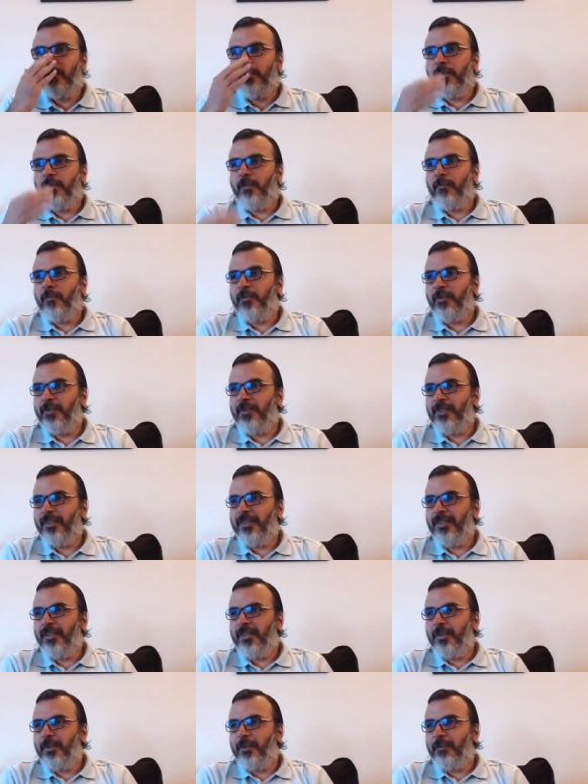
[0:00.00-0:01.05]
that. You see?
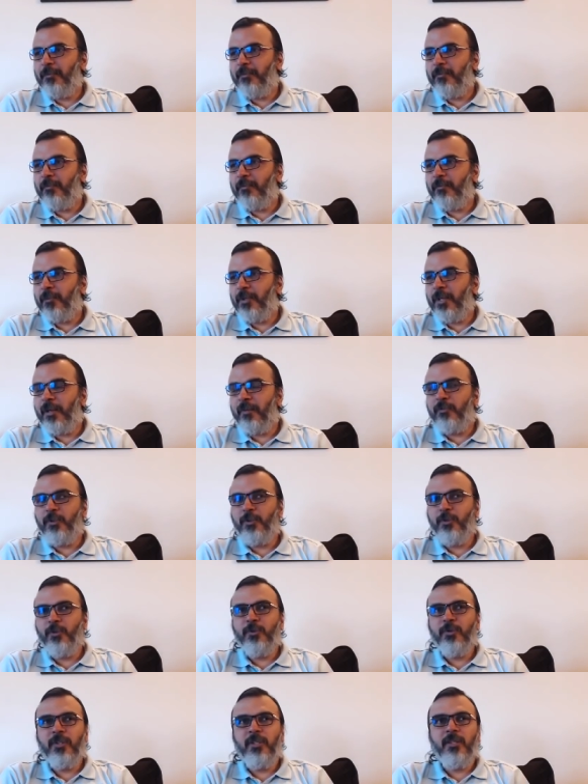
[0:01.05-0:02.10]
But after you
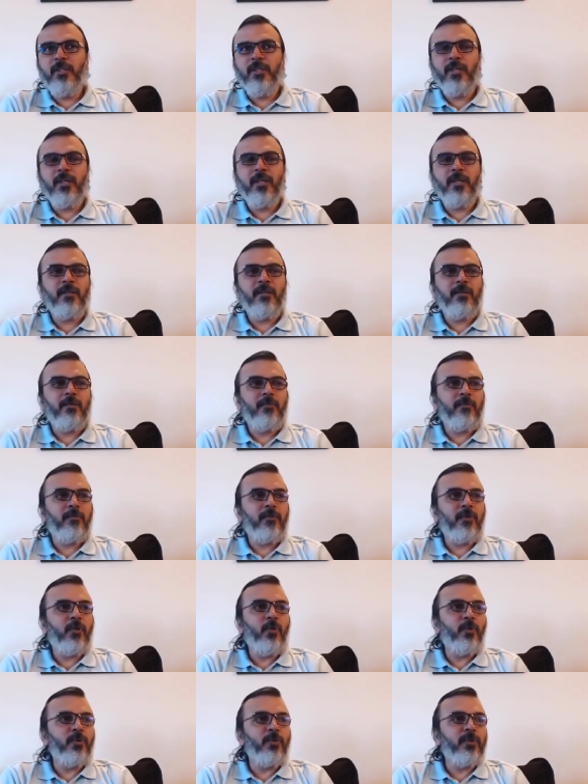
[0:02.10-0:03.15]
see that the
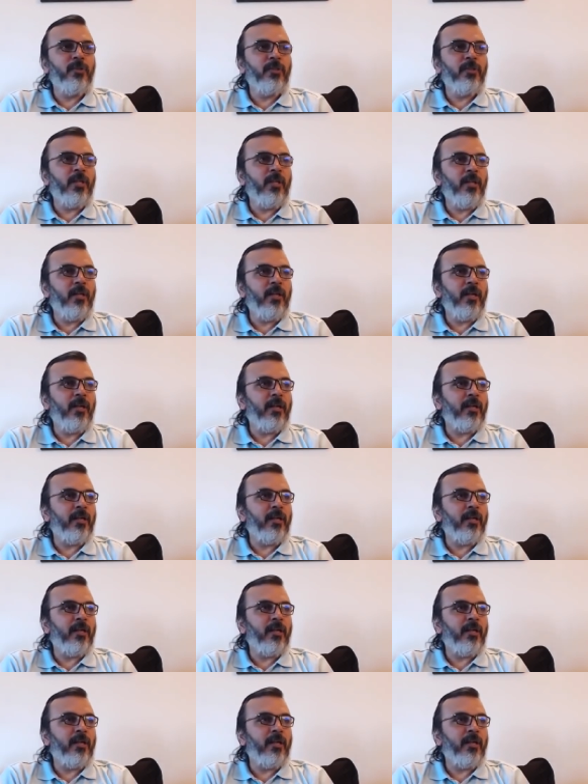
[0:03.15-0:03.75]
nose is still there,